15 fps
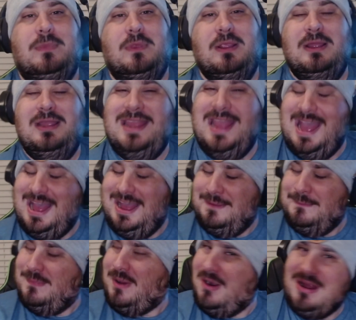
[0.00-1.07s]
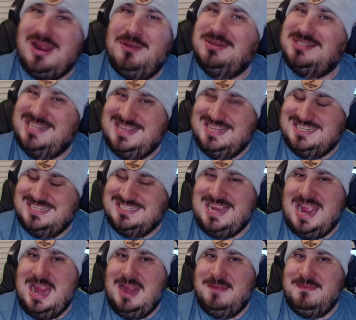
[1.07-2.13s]
Yeah, Mario is in this
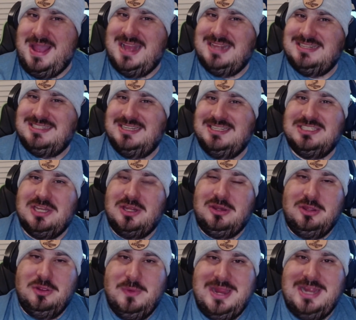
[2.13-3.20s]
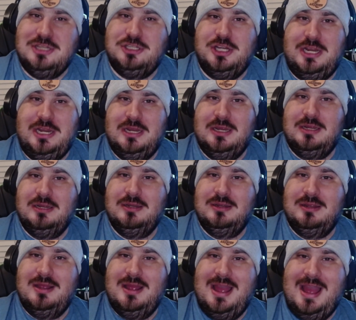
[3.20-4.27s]
game, as is Luigi,
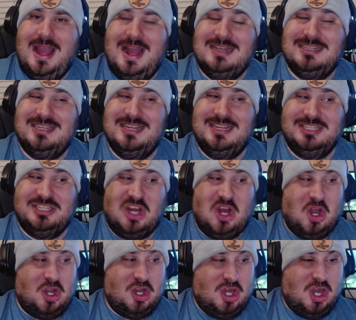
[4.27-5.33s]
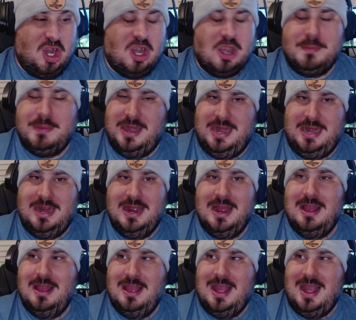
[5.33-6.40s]
as is Kirby,
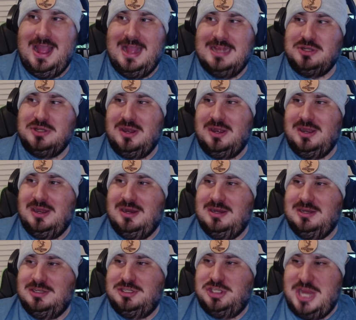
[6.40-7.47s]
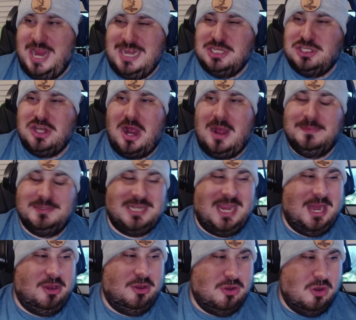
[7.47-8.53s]
as are Chain Chomps
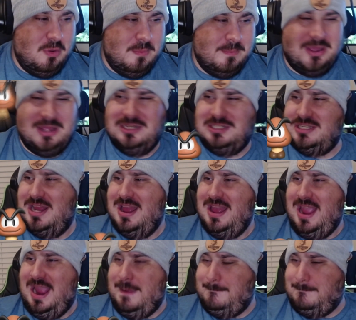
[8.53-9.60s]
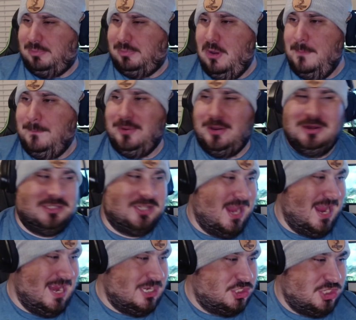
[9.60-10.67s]
and Goombas and Bloopers
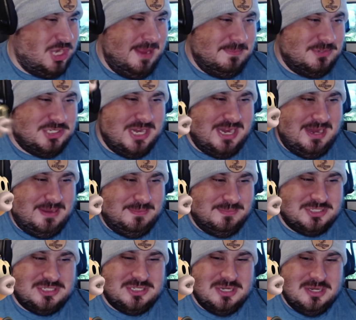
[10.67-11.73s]
and Cheep Cheeps.